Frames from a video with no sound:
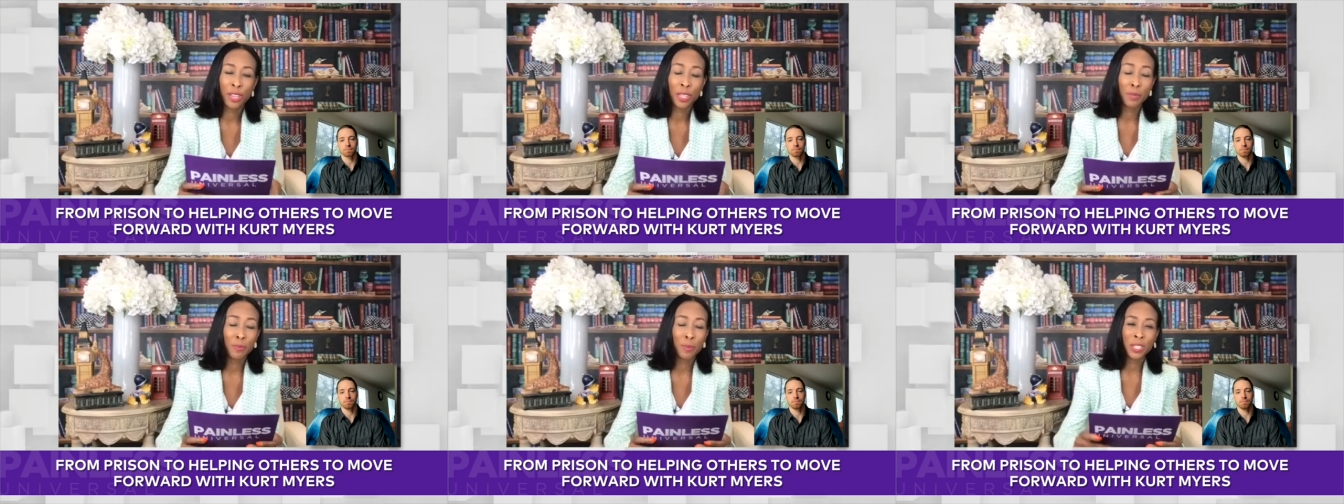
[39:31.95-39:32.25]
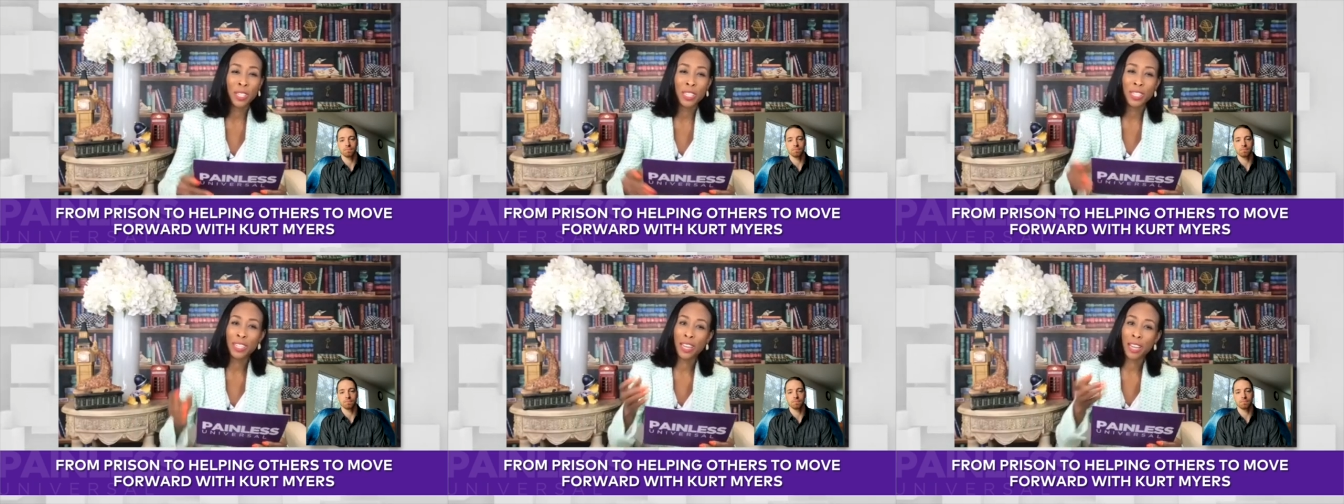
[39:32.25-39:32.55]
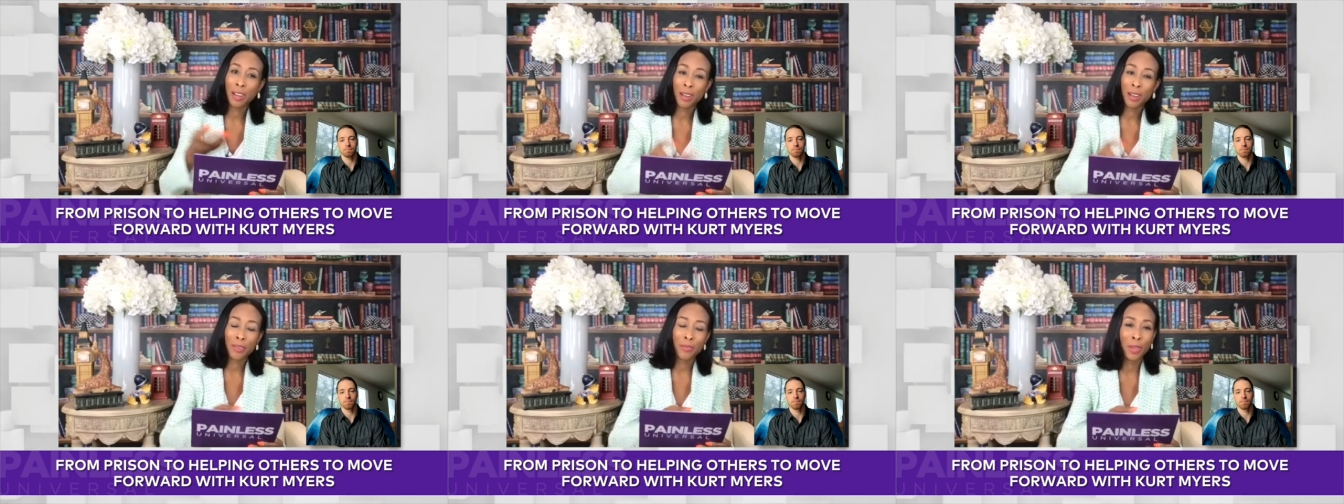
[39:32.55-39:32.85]
Especially now,
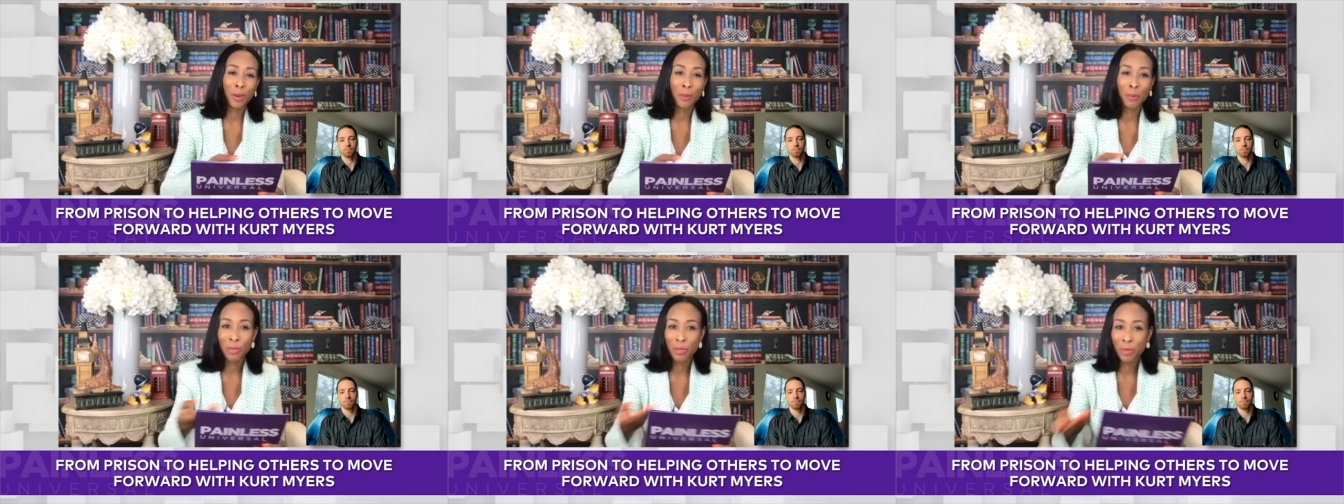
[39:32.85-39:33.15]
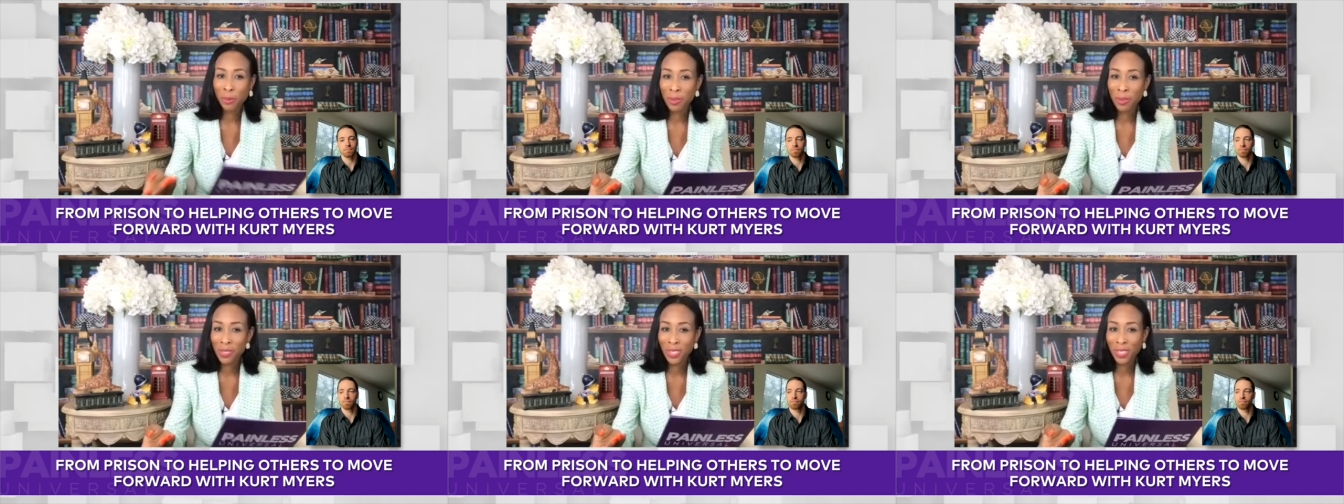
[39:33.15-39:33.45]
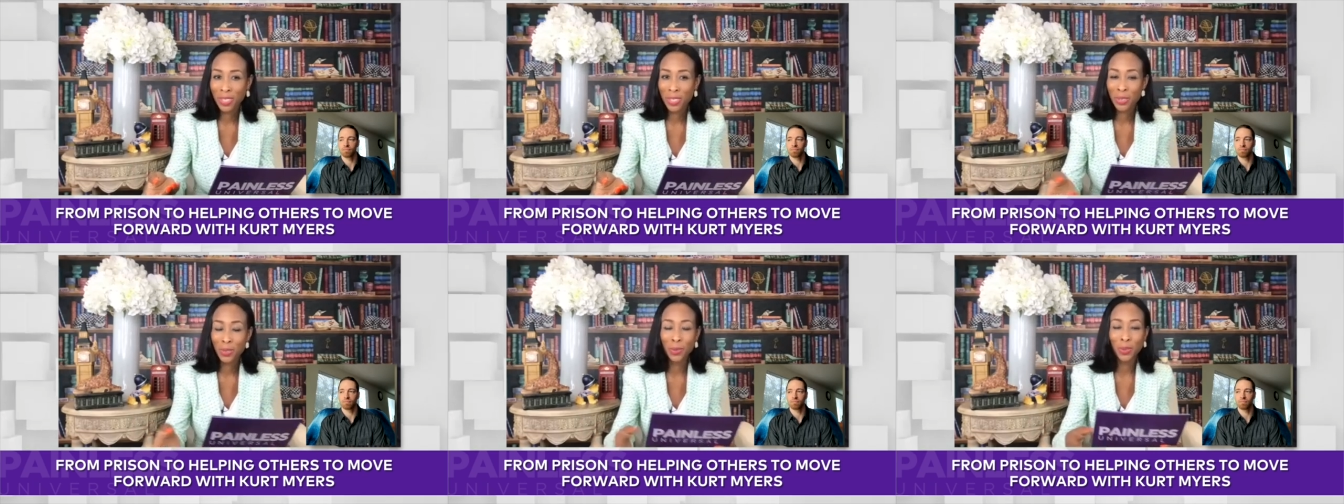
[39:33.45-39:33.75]
I know before we
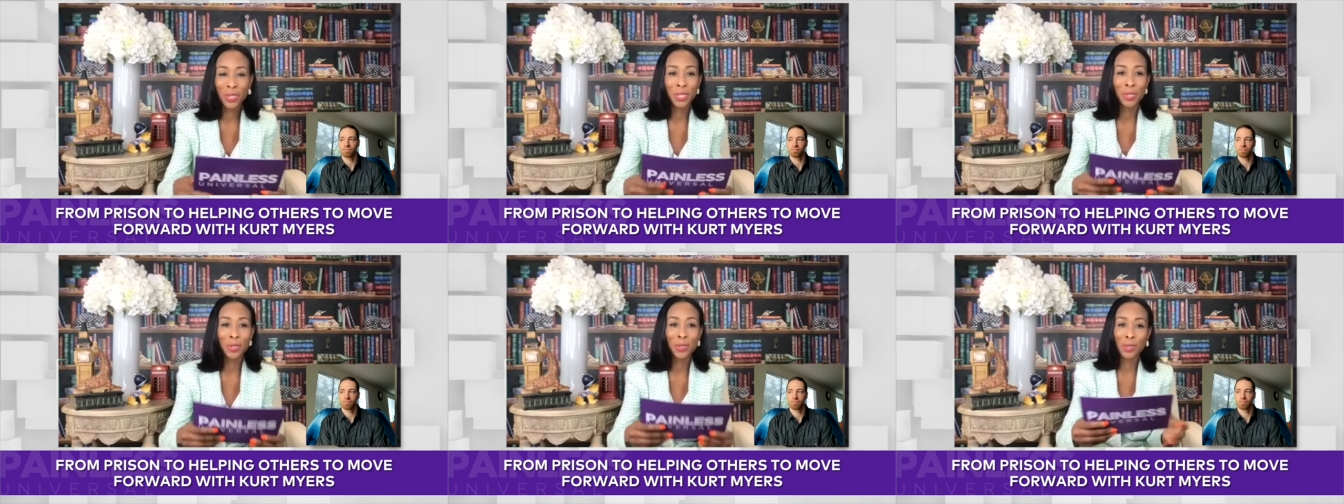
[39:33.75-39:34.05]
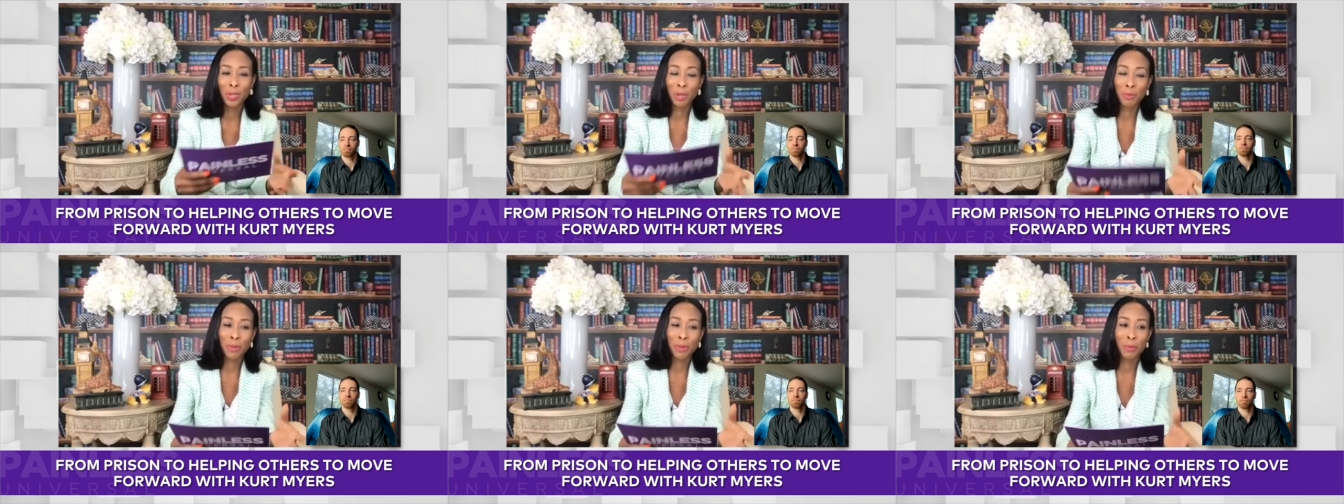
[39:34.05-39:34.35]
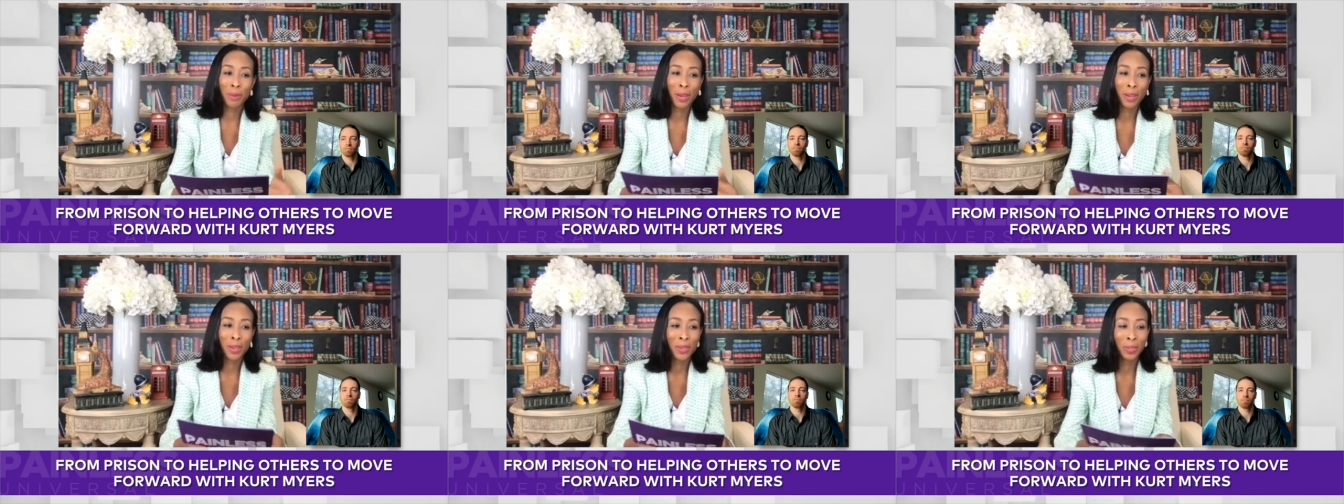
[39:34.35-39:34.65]
started talking, you told me
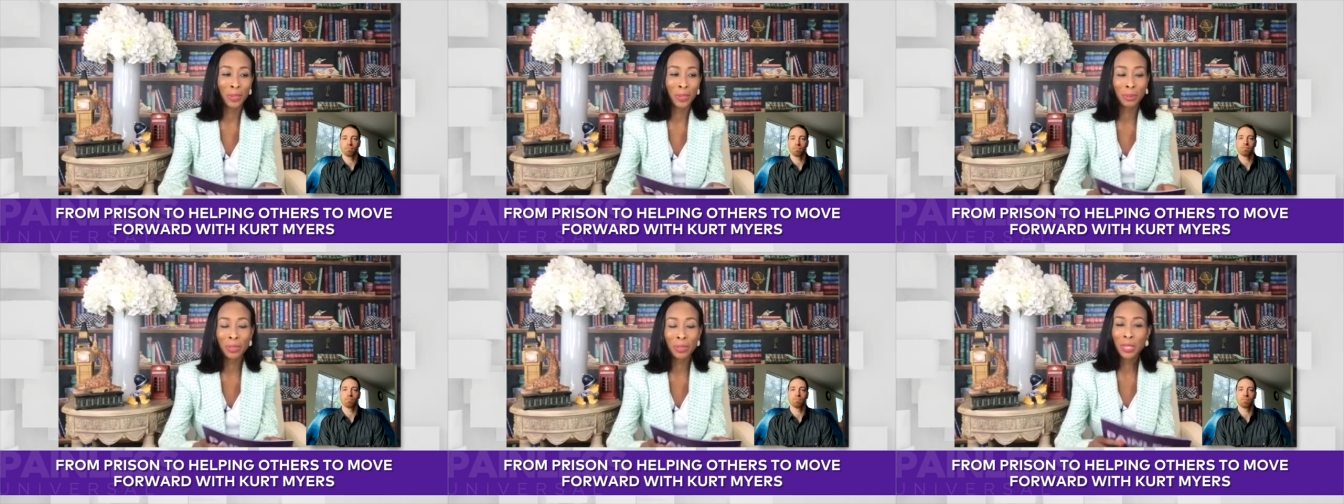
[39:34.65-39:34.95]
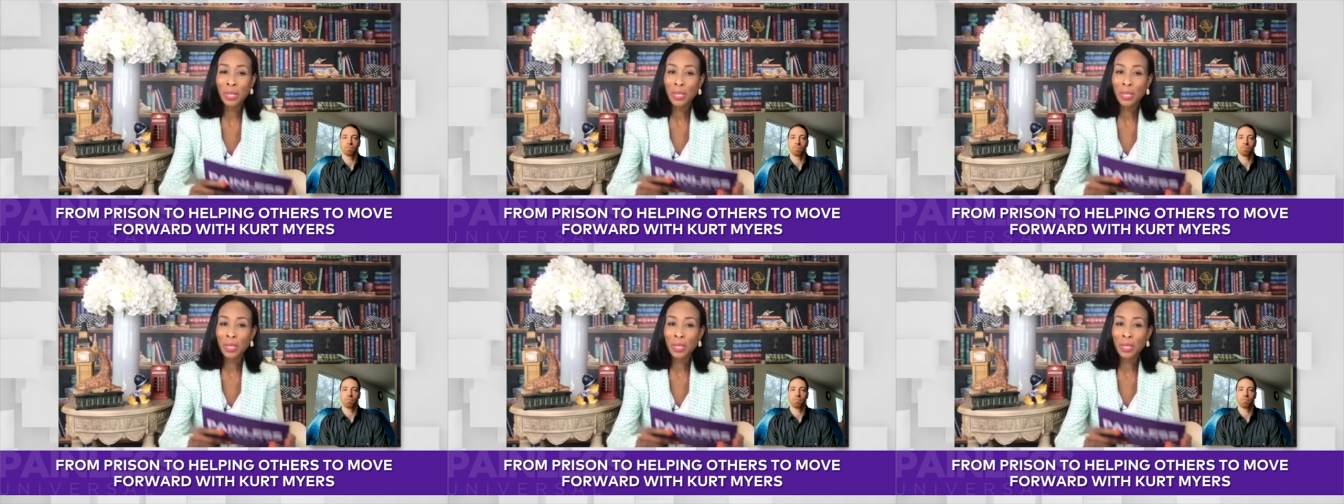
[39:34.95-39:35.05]
about your,